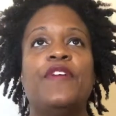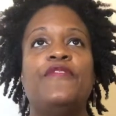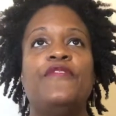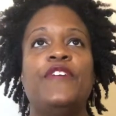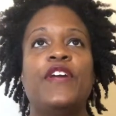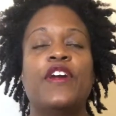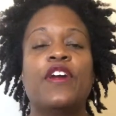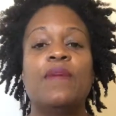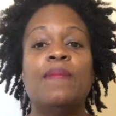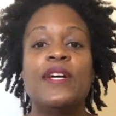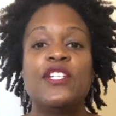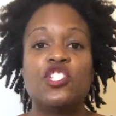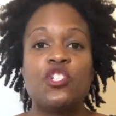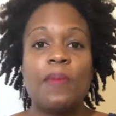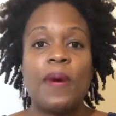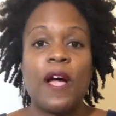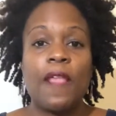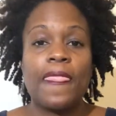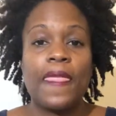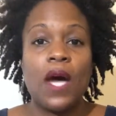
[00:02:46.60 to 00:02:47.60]
very much
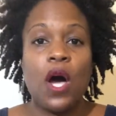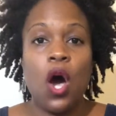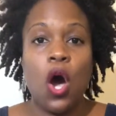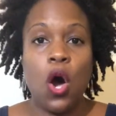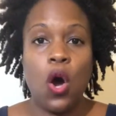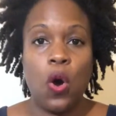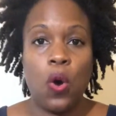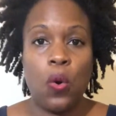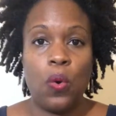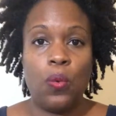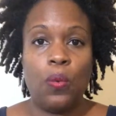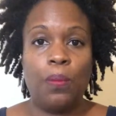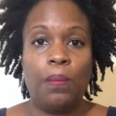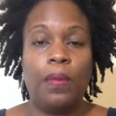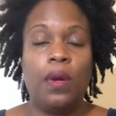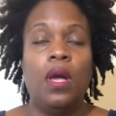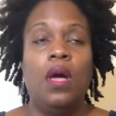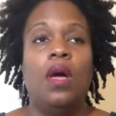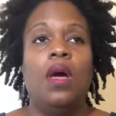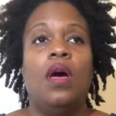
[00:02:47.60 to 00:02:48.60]
about the home,
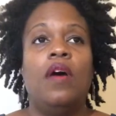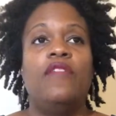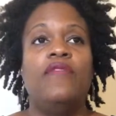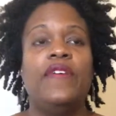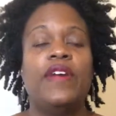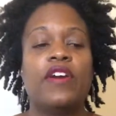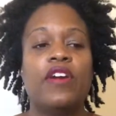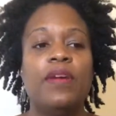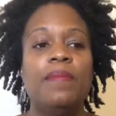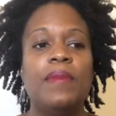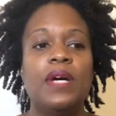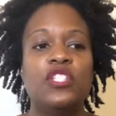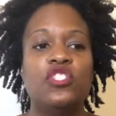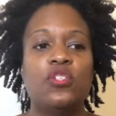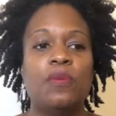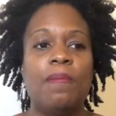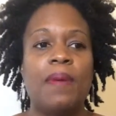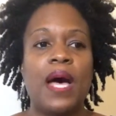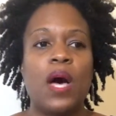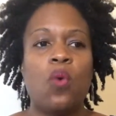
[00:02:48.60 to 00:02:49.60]
very much
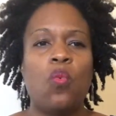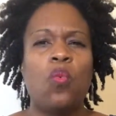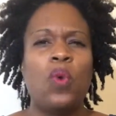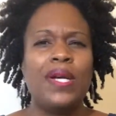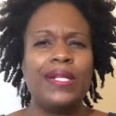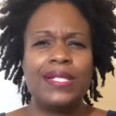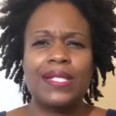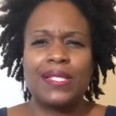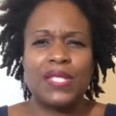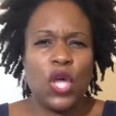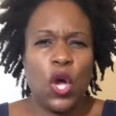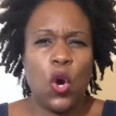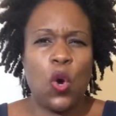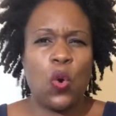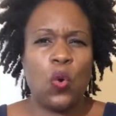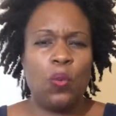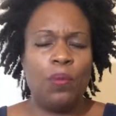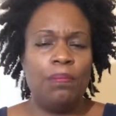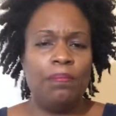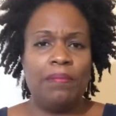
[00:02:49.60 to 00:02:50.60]
about what does
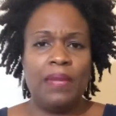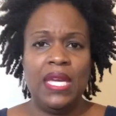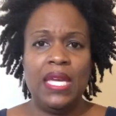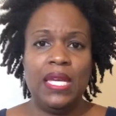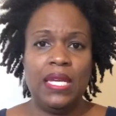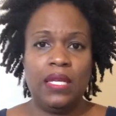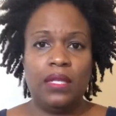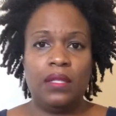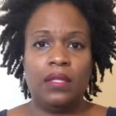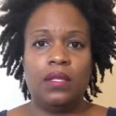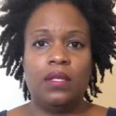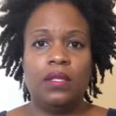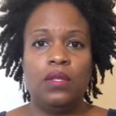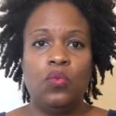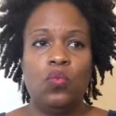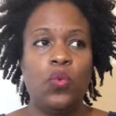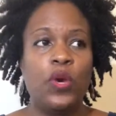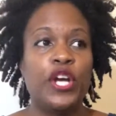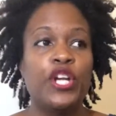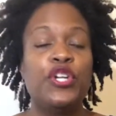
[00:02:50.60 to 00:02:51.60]
home mean?
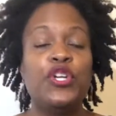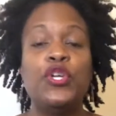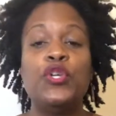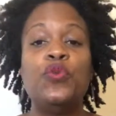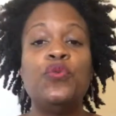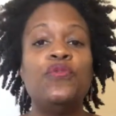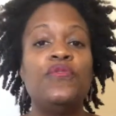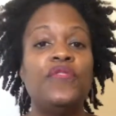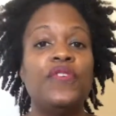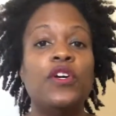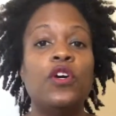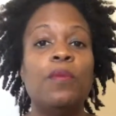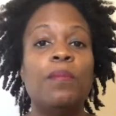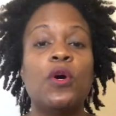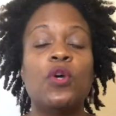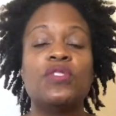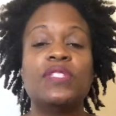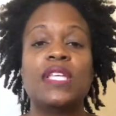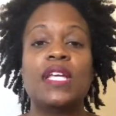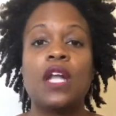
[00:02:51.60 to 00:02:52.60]
Where do you feel
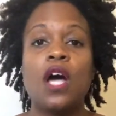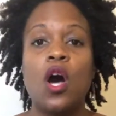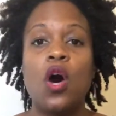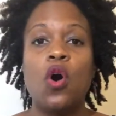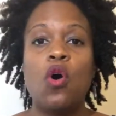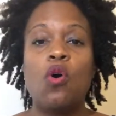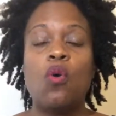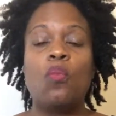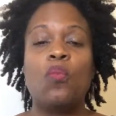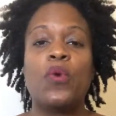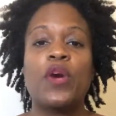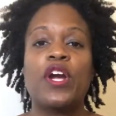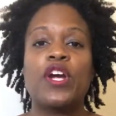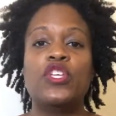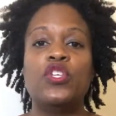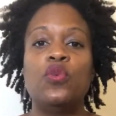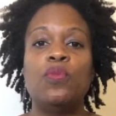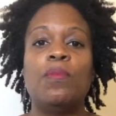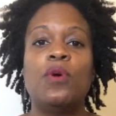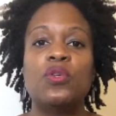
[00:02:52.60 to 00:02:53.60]
most at home? Where are
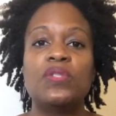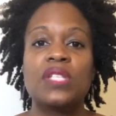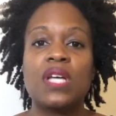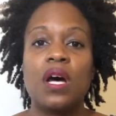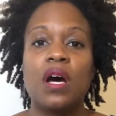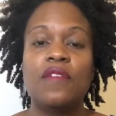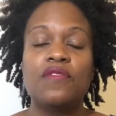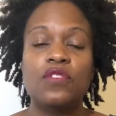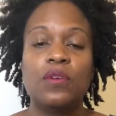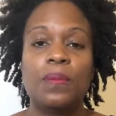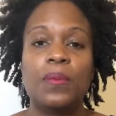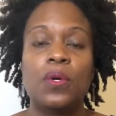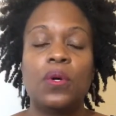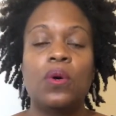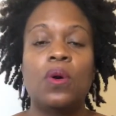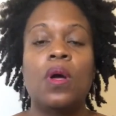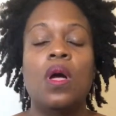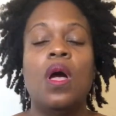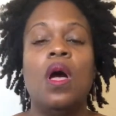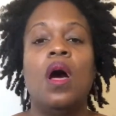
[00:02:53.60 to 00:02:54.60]
you most comfortable?
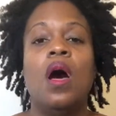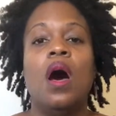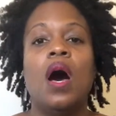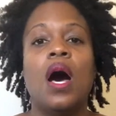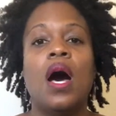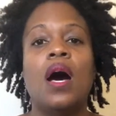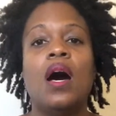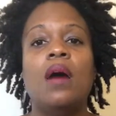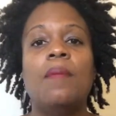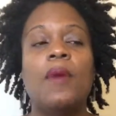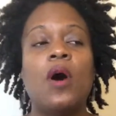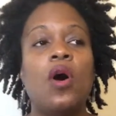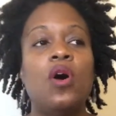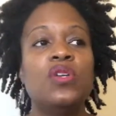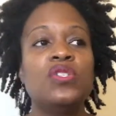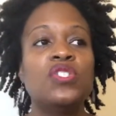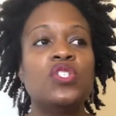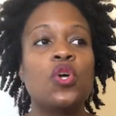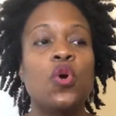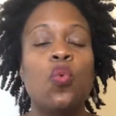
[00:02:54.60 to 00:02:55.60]

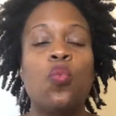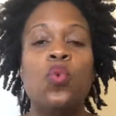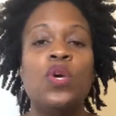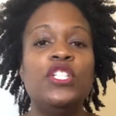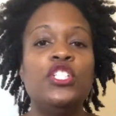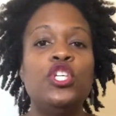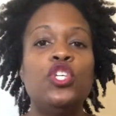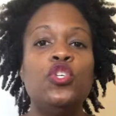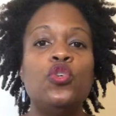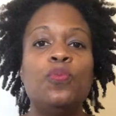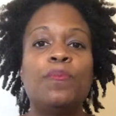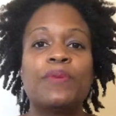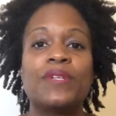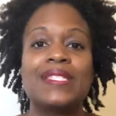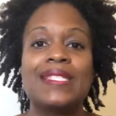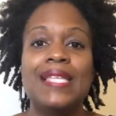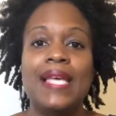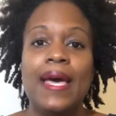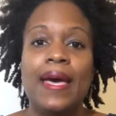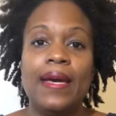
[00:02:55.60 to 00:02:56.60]
Also, what do you
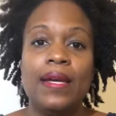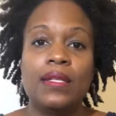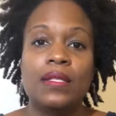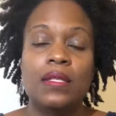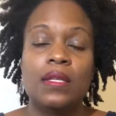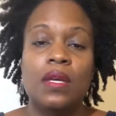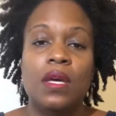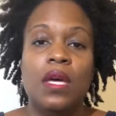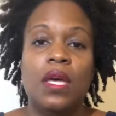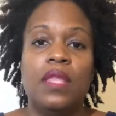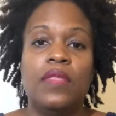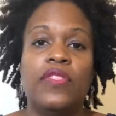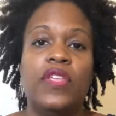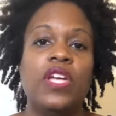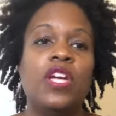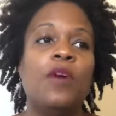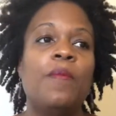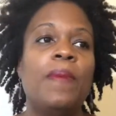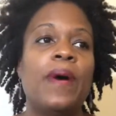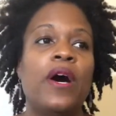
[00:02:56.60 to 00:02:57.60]
protect?
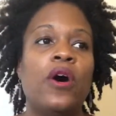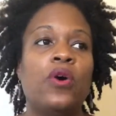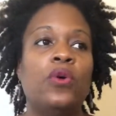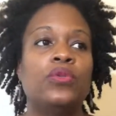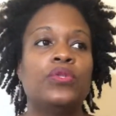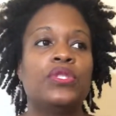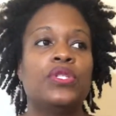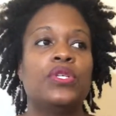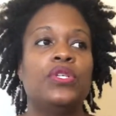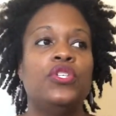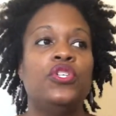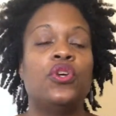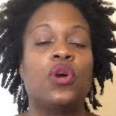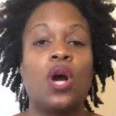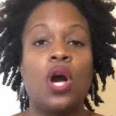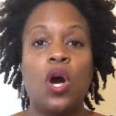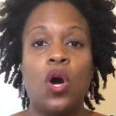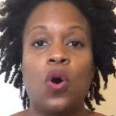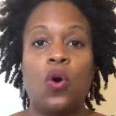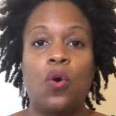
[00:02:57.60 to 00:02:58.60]
Think about your
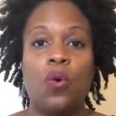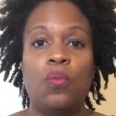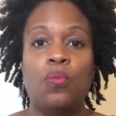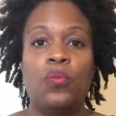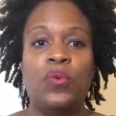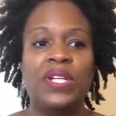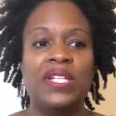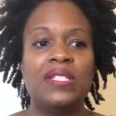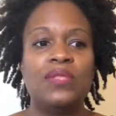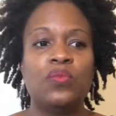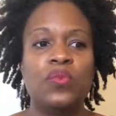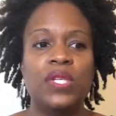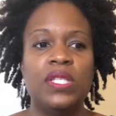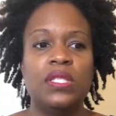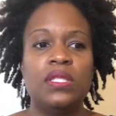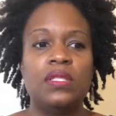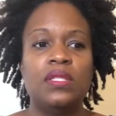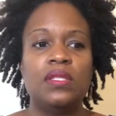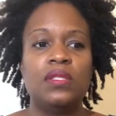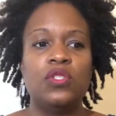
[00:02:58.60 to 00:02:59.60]
home. When
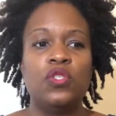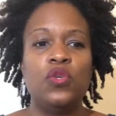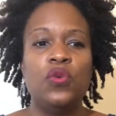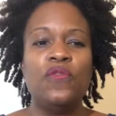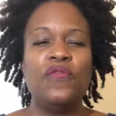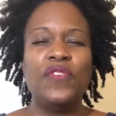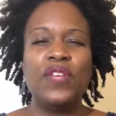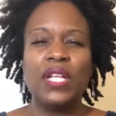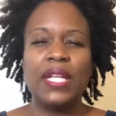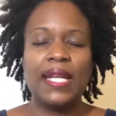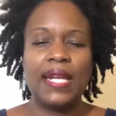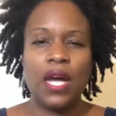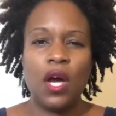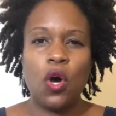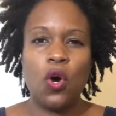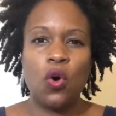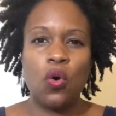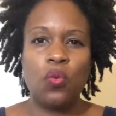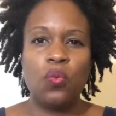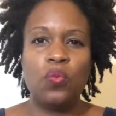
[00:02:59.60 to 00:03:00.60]
you feel at
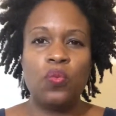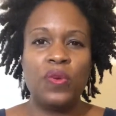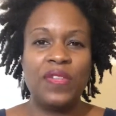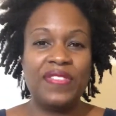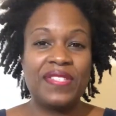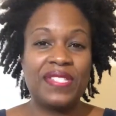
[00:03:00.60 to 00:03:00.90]
home with